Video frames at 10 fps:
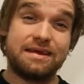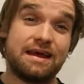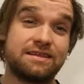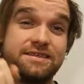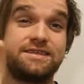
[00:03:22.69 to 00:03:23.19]

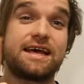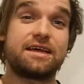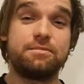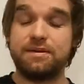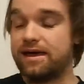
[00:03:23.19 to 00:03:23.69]
Now, the
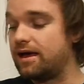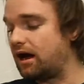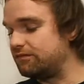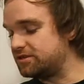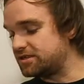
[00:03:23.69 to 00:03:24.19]
second
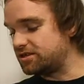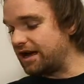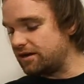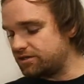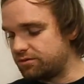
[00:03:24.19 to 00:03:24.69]
beer I've
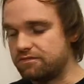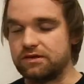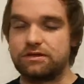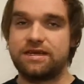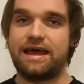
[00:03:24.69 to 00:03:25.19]
decided to
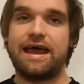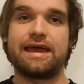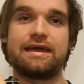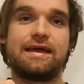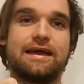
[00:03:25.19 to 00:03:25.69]
review
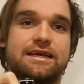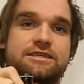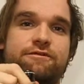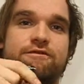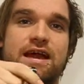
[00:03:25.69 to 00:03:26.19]
today
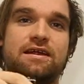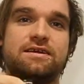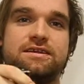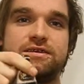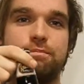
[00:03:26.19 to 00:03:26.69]
is
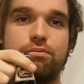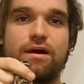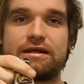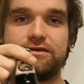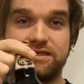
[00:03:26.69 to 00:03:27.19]
Founders
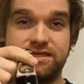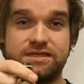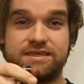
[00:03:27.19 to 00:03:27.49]
Breakfast